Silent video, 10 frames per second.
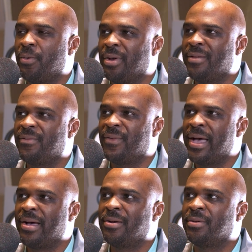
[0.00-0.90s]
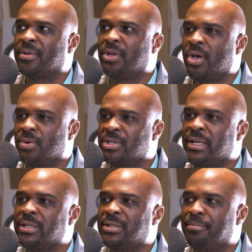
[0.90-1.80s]
I really found
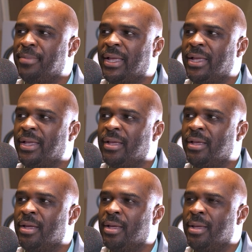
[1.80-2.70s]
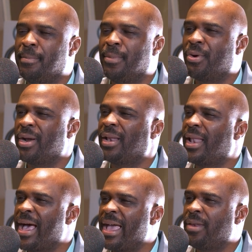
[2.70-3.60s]
coaching to be more in
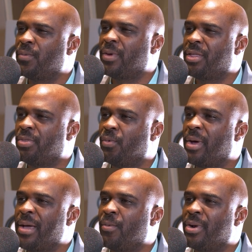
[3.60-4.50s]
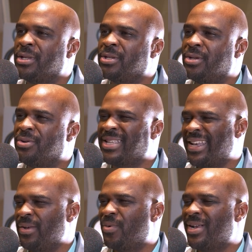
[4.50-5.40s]
line with what I wanted to do because
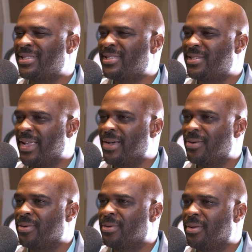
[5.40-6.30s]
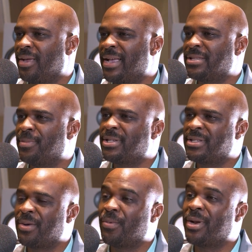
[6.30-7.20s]
I didn't want to sell as
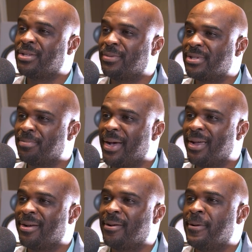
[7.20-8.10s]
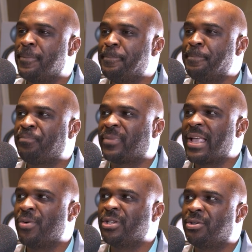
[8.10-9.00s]
much as I wanted to inspire. Yeah.
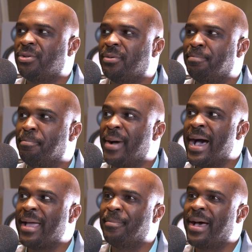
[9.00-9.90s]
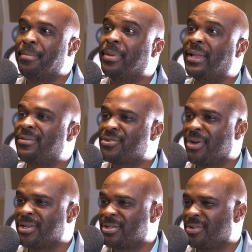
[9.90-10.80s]
I want you to buy my belief
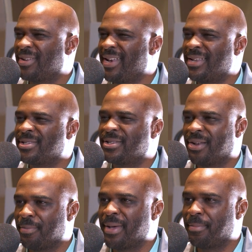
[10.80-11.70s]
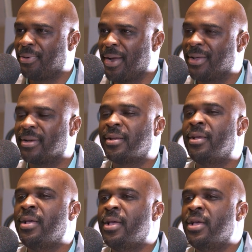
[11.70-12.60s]
structure, not necessarily my product.
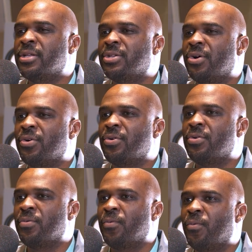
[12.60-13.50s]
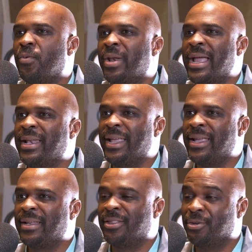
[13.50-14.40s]
So when I
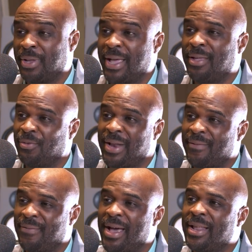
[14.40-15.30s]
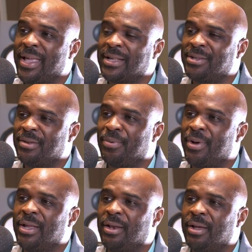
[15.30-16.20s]
did do that, when I finally got to the
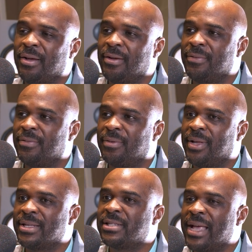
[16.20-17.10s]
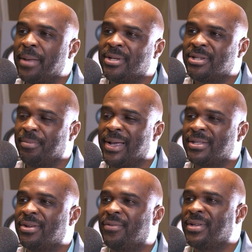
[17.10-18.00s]
point of establishing
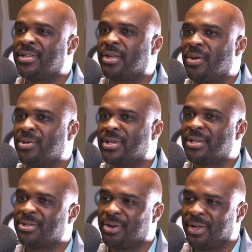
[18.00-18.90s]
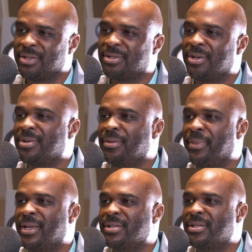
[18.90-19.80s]
myself as a coach, I started a consulting
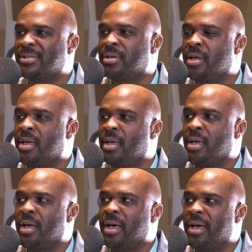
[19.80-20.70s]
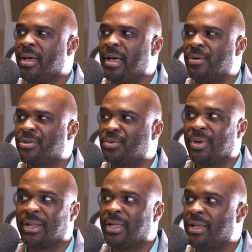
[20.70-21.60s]
business. Uh, I was
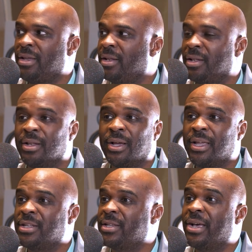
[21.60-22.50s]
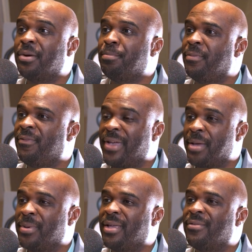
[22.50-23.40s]
really looking to help
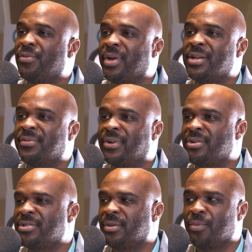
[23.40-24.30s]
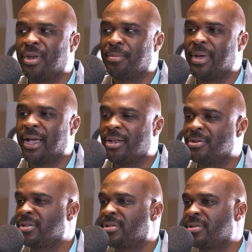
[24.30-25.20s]
family and friends first. And one of my
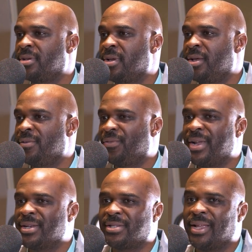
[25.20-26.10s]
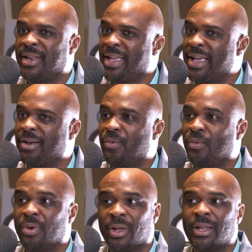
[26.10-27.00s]
closest friends said, Hey, I'd
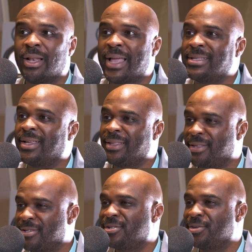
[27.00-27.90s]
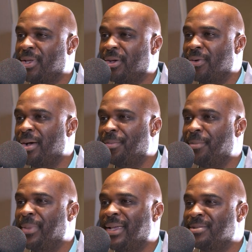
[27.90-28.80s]
really like to get this studio out
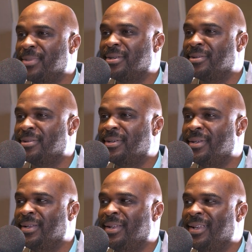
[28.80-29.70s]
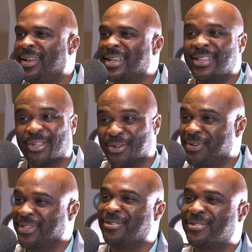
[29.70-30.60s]
my basement. I said,
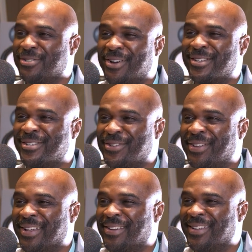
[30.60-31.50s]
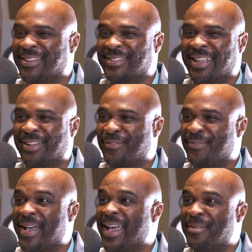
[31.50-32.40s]
Cool, let's go start a studio. He was like,
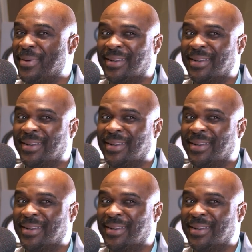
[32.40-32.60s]
Fine,